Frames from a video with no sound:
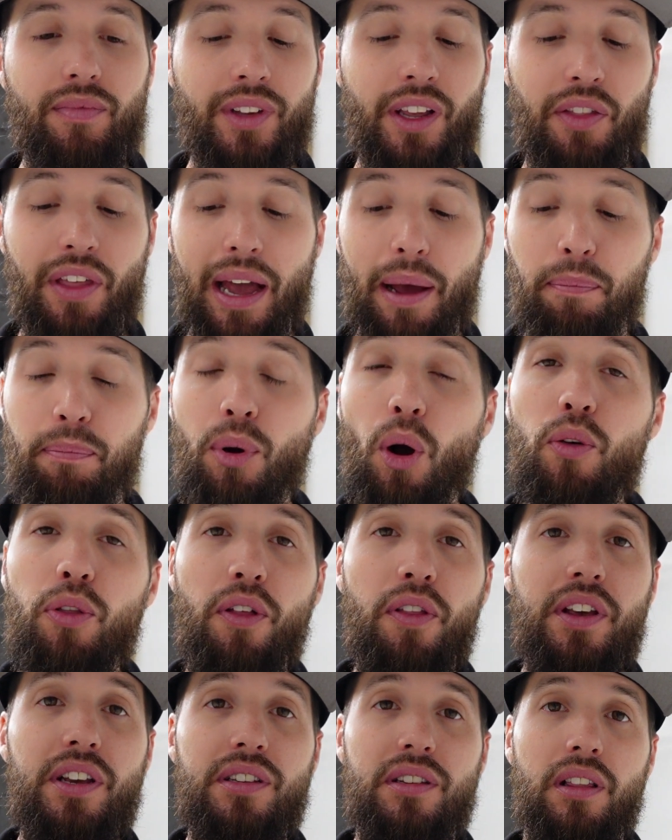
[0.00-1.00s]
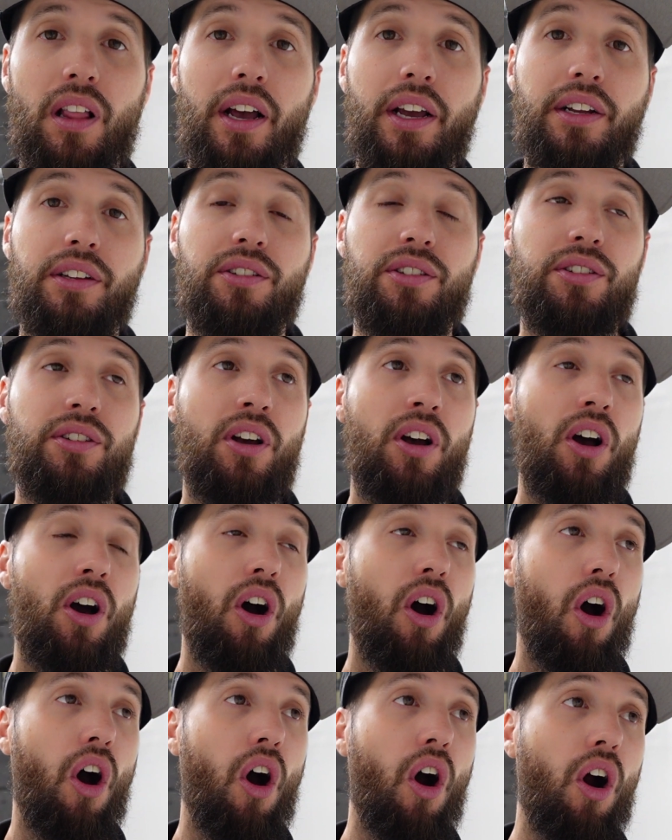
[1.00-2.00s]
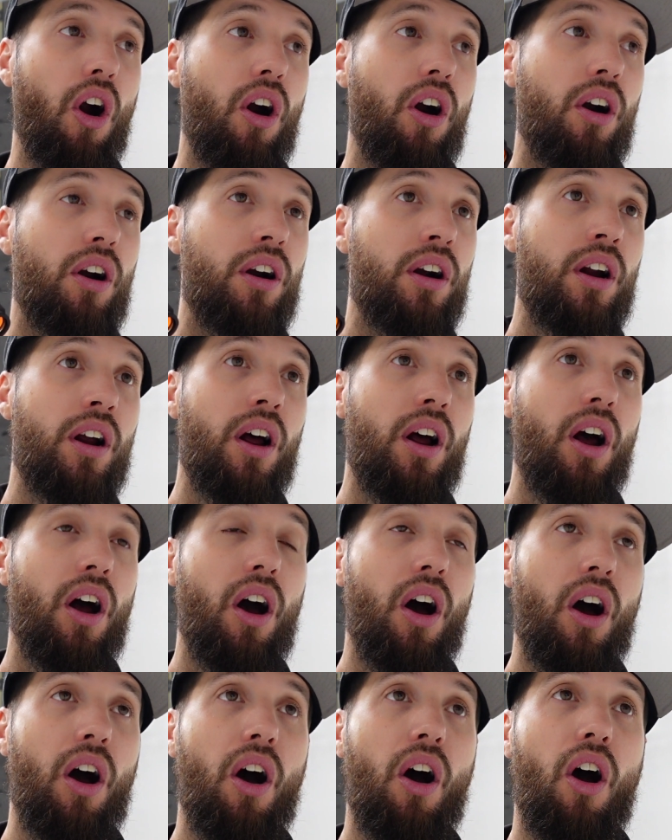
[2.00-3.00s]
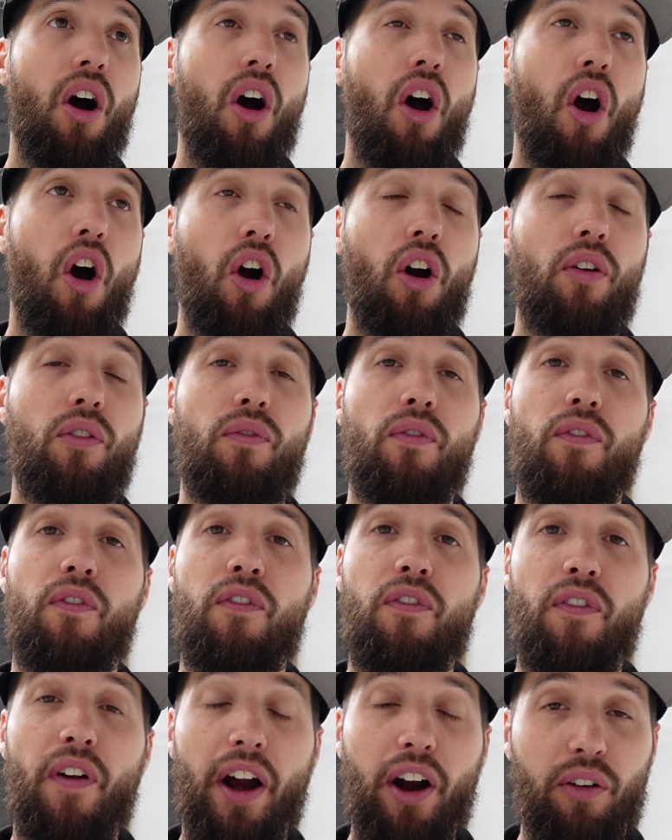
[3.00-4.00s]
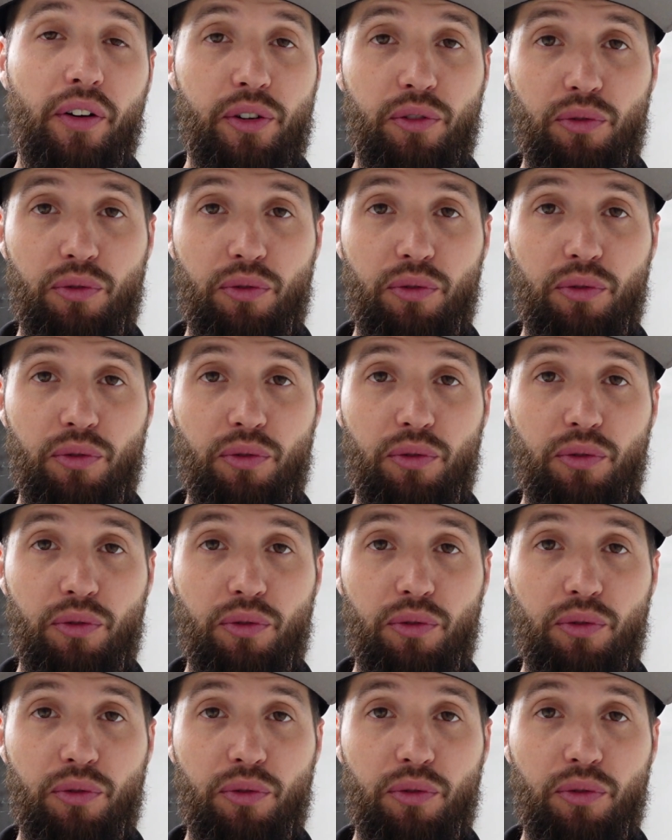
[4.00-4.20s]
that both of these lights are very